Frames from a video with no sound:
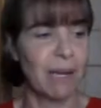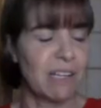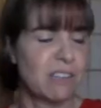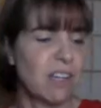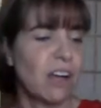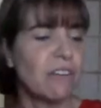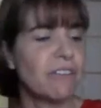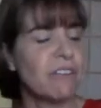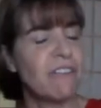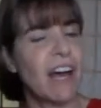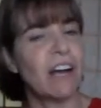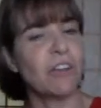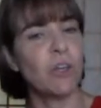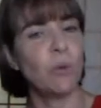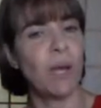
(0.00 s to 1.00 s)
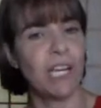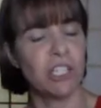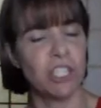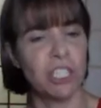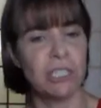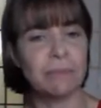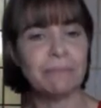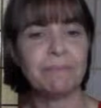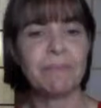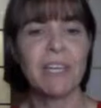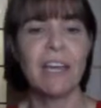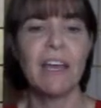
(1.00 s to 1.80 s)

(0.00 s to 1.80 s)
my self-evaluation,